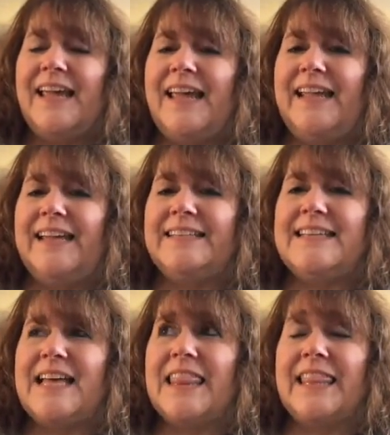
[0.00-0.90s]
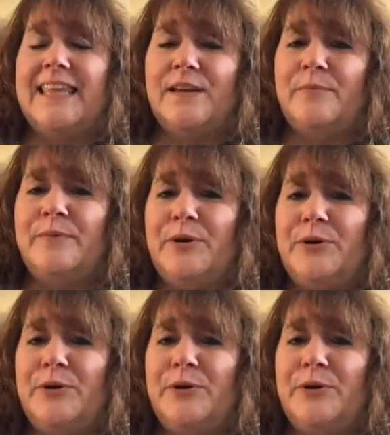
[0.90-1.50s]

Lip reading: and Liam,